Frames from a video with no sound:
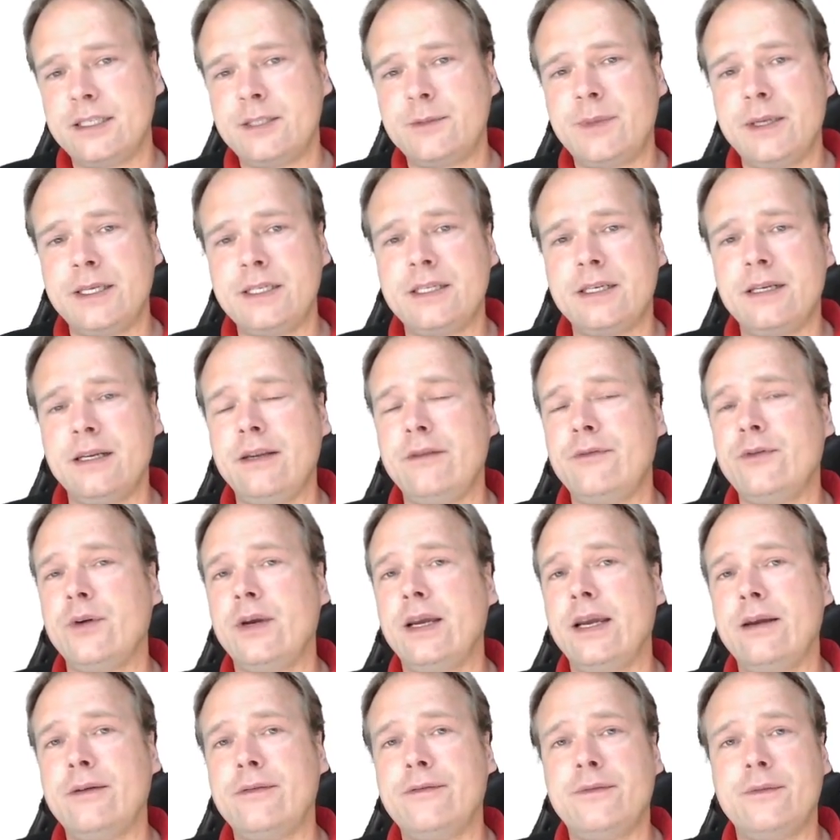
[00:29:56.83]
especially if you
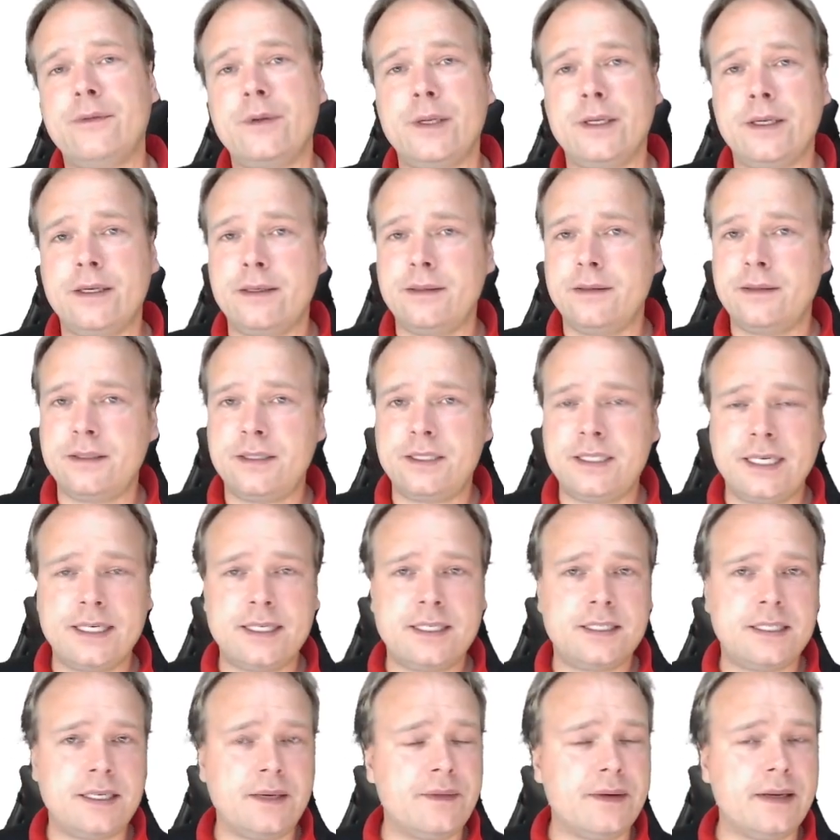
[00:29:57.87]
have
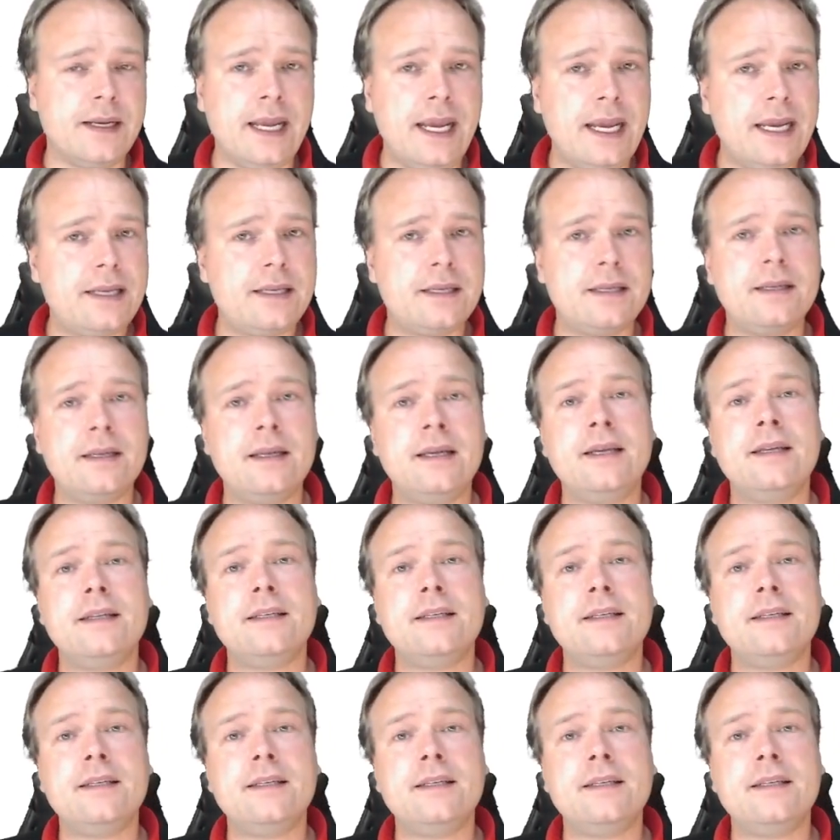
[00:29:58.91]
6, 7, 8